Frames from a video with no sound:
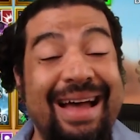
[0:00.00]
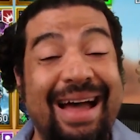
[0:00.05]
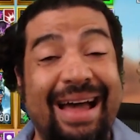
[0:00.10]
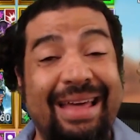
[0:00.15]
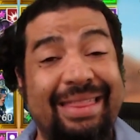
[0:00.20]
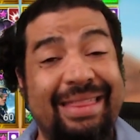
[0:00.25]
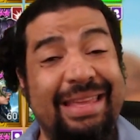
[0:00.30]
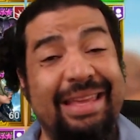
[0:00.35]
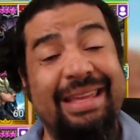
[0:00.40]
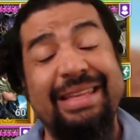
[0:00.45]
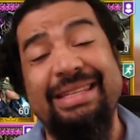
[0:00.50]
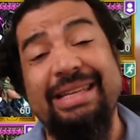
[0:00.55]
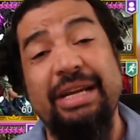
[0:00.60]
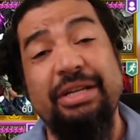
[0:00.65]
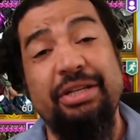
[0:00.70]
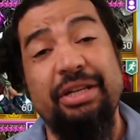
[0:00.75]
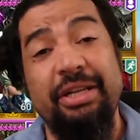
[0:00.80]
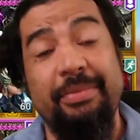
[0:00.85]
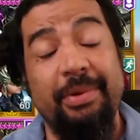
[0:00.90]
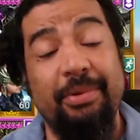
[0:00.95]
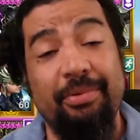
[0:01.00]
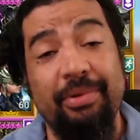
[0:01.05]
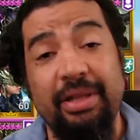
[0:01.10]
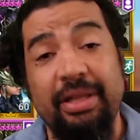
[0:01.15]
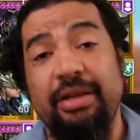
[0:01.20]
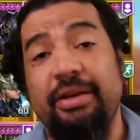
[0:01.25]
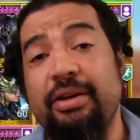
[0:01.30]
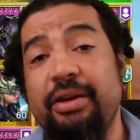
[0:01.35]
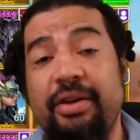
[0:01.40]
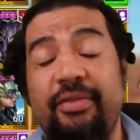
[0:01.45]
I think he's actually gonna be
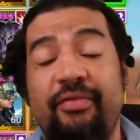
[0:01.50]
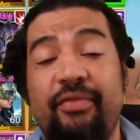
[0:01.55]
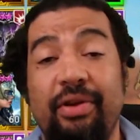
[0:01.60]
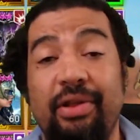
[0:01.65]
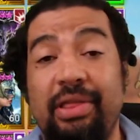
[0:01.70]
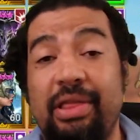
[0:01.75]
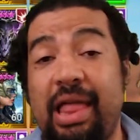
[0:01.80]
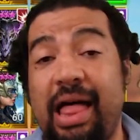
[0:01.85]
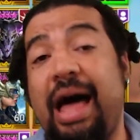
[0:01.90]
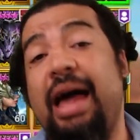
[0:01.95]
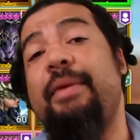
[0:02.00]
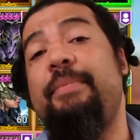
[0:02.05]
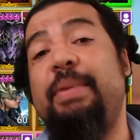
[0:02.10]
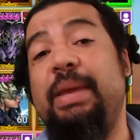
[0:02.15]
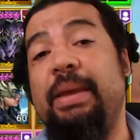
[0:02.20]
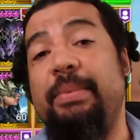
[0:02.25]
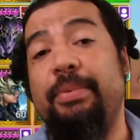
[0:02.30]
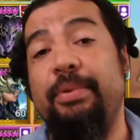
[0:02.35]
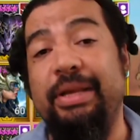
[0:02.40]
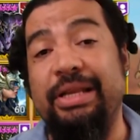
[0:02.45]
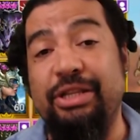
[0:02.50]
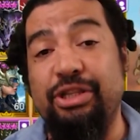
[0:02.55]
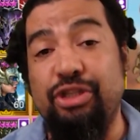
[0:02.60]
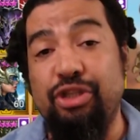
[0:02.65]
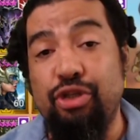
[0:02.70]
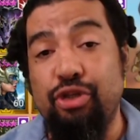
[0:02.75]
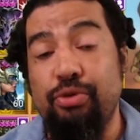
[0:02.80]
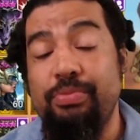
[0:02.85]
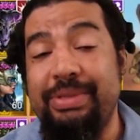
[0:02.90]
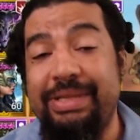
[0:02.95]
really good for a lot of people in
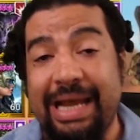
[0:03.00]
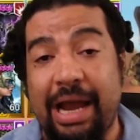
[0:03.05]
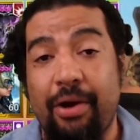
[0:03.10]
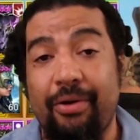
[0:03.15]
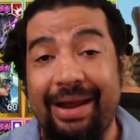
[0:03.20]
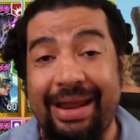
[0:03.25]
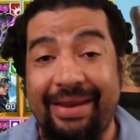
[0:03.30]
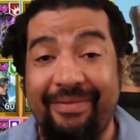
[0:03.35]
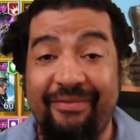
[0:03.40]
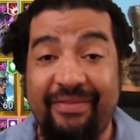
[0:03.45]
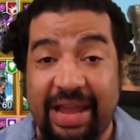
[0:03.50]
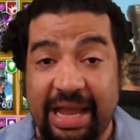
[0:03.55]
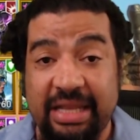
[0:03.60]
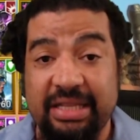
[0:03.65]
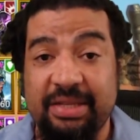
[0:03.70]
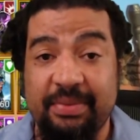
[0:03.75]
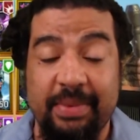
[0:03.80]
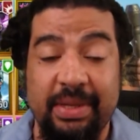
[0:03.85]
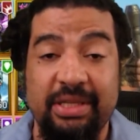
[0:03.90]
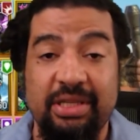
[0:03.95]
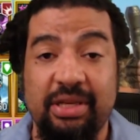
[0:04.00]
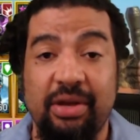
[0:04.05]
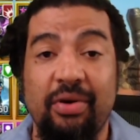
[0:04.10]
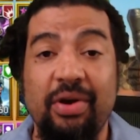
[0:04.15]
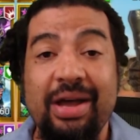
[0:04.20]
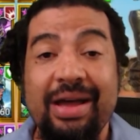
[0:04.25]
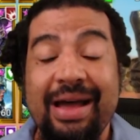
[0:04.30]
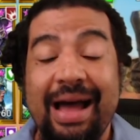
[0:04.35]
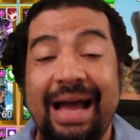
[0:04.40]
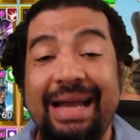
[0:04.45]
Doom Tower advancement. So
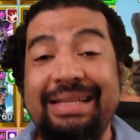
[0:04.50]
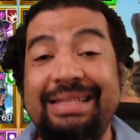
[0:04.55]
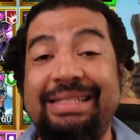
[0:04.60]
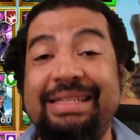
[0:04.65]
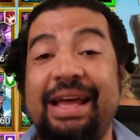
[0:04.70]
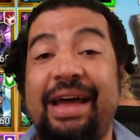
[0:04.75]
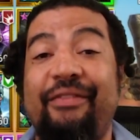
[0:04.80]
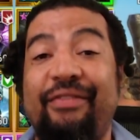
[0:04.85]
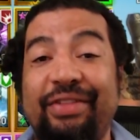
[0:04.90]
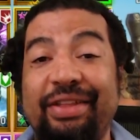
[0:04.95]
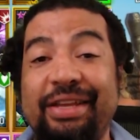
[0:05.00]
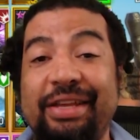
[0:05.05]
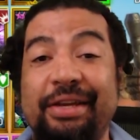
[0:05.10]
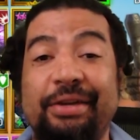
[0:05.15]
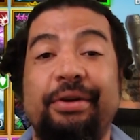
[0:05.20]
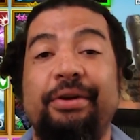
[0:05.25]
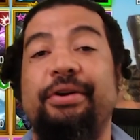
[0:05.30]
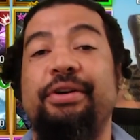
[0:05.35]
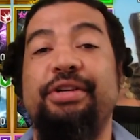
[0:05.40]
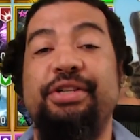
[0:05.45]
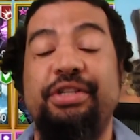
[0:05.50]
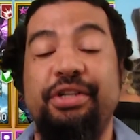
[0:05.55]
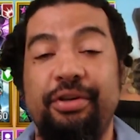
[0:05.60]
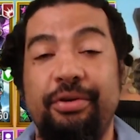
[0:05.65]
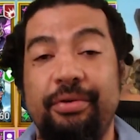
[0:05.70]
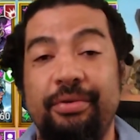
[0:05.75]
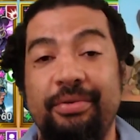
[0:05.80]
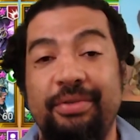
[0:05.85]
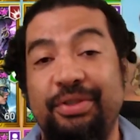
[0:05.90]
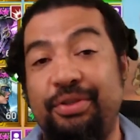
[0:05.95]
I definitely encourage
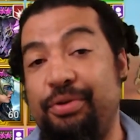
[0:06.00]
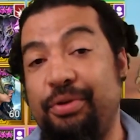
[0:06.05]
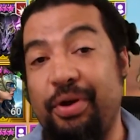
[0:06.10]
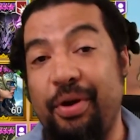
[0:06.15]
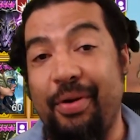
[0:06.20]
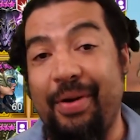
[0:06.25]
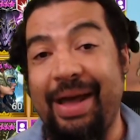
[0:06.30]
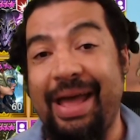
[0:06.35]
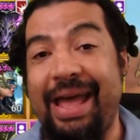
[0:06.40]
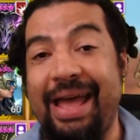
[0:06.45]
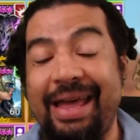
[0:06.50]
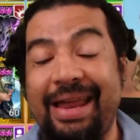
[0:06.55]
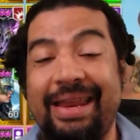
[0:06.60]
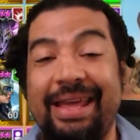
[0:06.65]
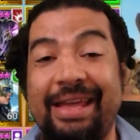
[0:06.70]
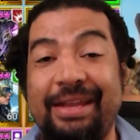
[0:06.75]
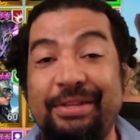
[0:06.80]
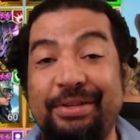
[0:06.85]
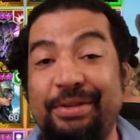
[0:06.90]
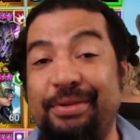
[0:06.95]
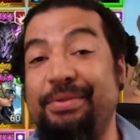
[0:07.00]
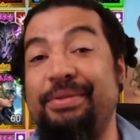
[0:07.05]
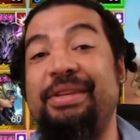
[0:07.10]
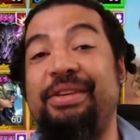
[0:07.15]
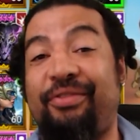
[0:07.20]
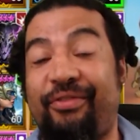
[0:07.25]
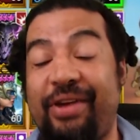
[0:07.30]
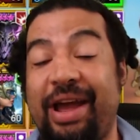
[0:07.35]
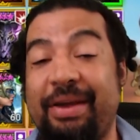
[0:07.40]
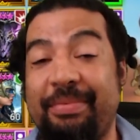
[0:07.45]
you to go ahead and do
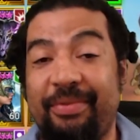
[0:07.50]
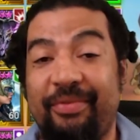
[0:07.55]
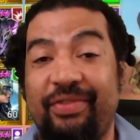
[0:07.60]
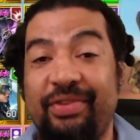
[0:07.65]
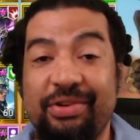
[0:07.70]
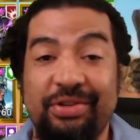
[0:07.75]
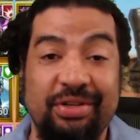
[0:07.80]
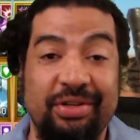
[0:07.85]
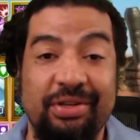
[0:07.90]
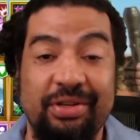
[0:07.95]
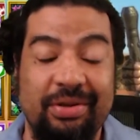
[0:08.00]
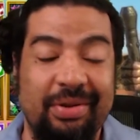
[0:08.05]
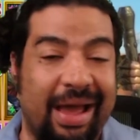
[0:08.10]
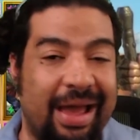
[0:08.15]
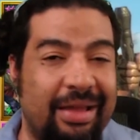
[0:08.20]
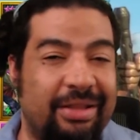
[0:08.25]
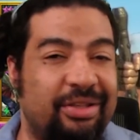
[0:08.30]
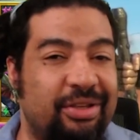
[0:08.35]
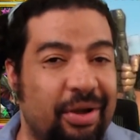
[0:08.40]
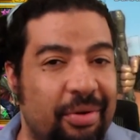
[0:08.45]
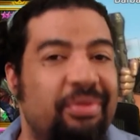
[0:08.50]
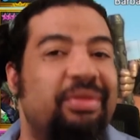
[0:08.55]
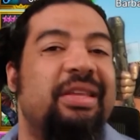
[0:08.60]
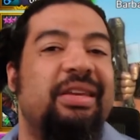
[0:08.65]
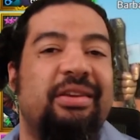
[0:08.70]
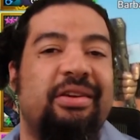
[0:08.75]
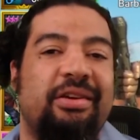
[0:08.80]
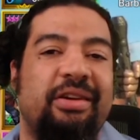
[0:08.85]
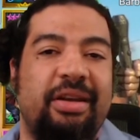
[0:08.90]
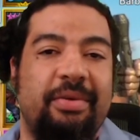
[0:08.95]
this Fragment Fusion. I don't
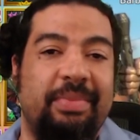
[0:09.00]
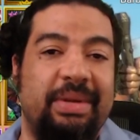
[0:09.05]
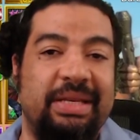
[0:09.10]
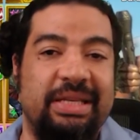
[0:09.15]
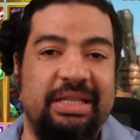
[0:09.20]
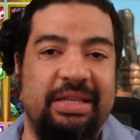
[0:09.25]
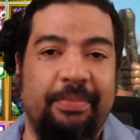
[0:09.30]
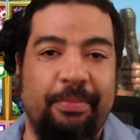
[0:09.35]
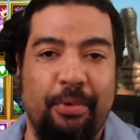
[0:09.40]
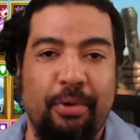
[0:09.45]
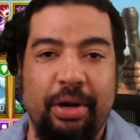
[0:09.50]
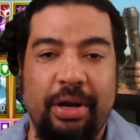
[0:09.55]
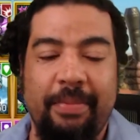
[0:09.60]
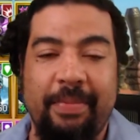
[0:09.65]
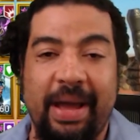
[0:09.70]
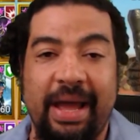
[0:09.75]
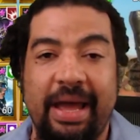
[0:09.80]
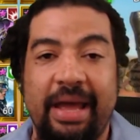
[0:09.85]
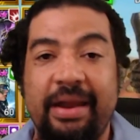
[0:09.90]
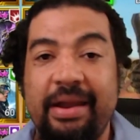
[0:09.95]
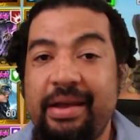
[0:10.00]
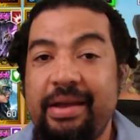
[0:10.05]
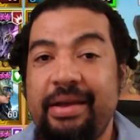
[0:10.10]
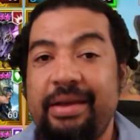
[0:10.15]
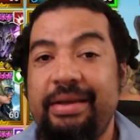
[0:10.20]
think you're gonna be disappointed by it.